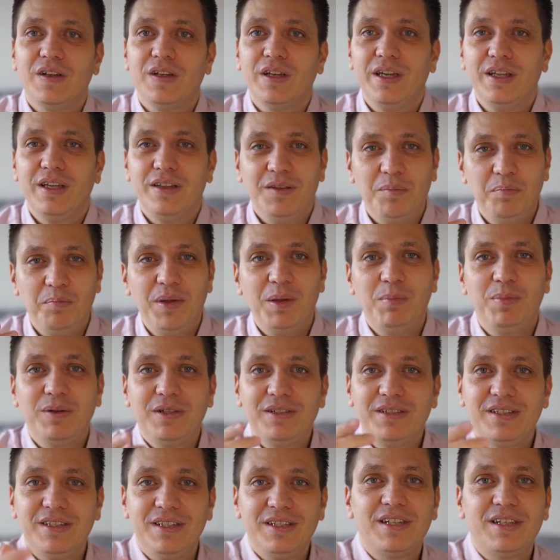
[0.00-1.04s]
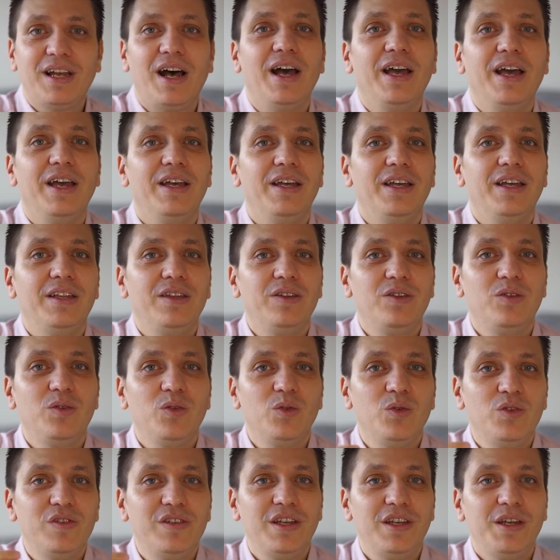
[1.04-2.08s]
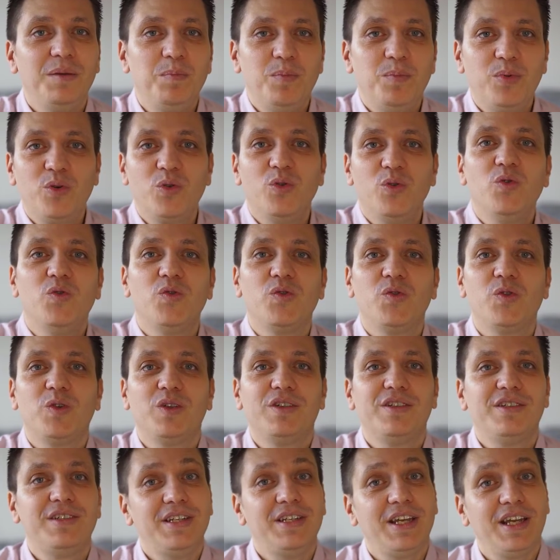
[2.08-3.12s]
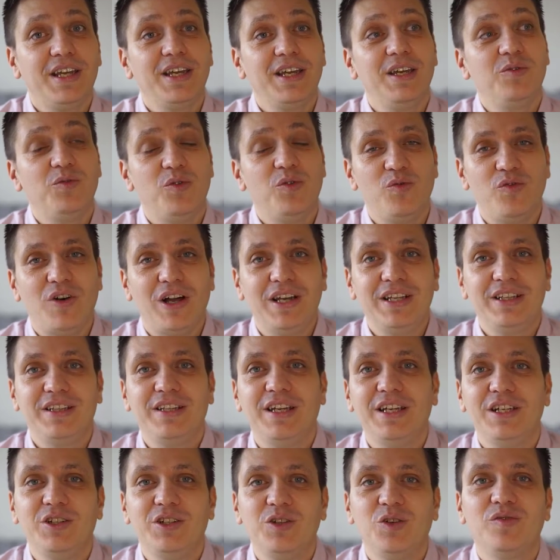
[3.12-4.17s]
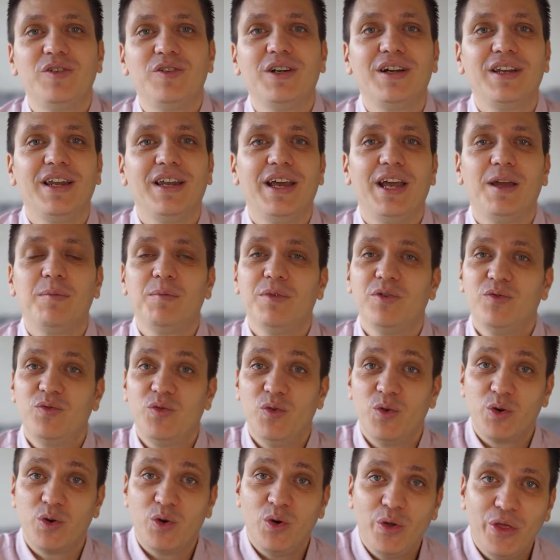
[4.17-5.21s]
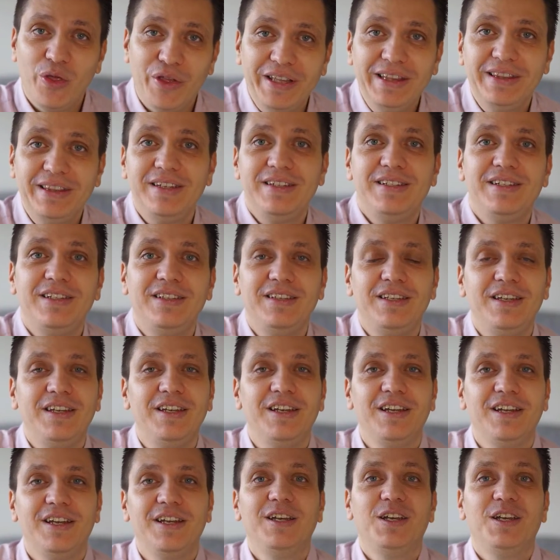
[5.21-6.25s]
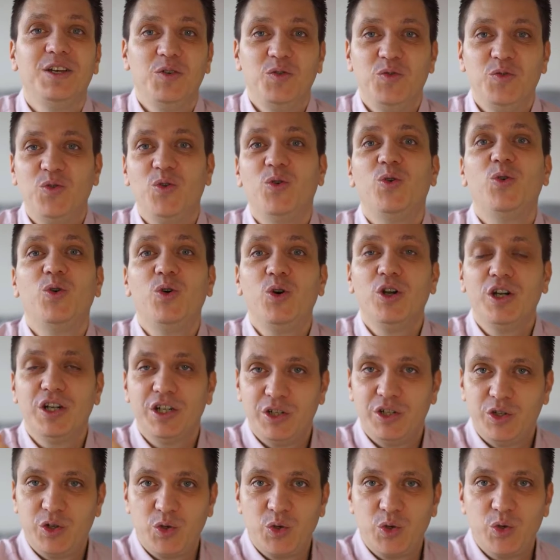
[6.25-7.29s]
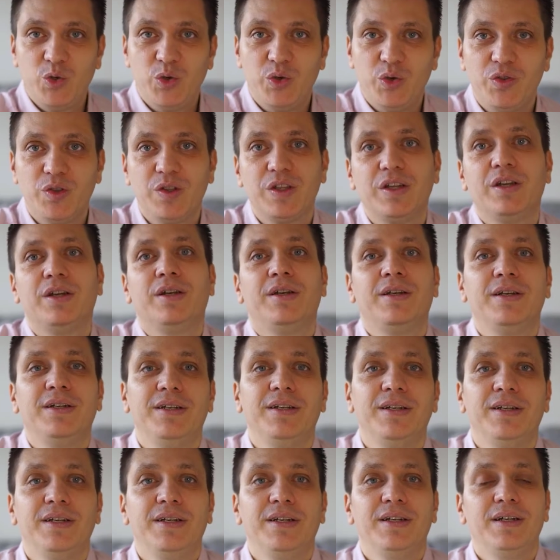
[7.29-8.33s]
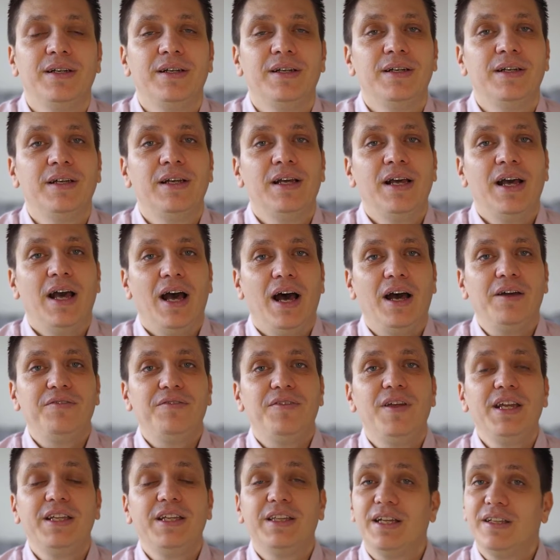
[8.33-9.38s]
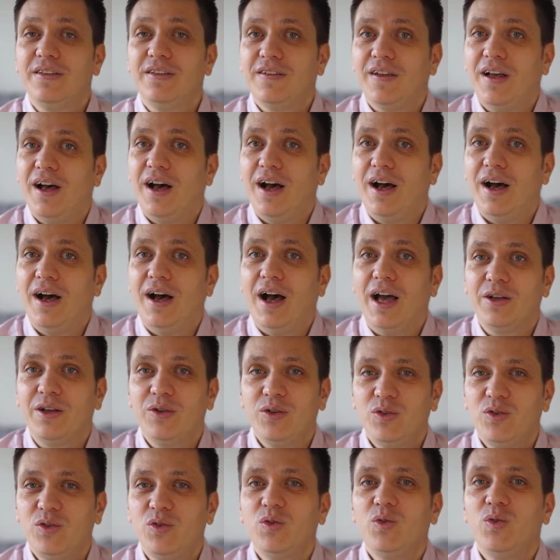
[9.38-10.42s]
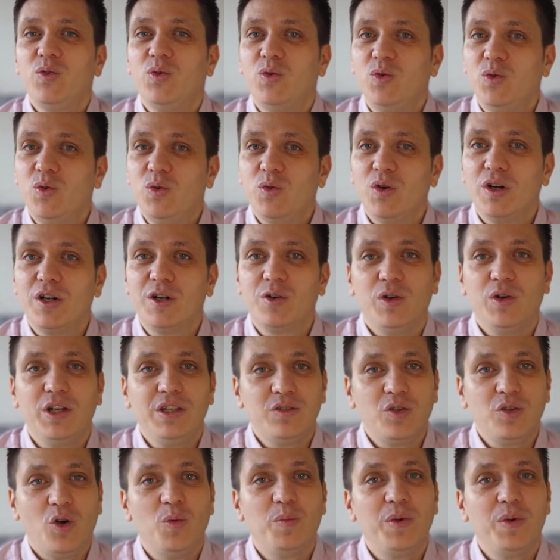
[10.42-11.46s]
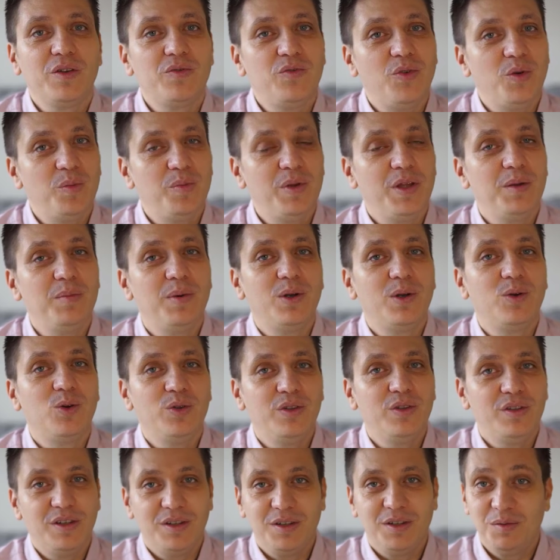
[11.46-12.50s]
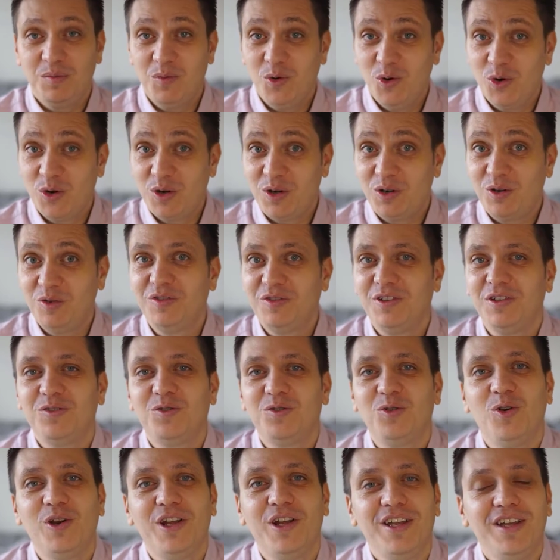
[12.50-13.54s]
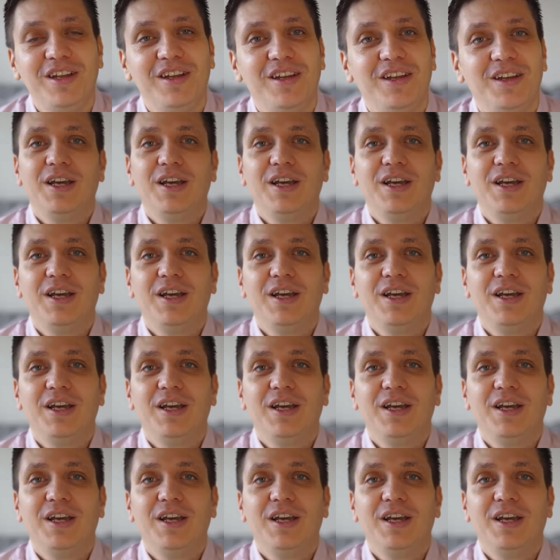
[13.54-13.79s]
in the people's desire to seek proof, seeking for validation of a claim, for authenticity, for truth. I think that I could do a great topic for people on the moral of the story,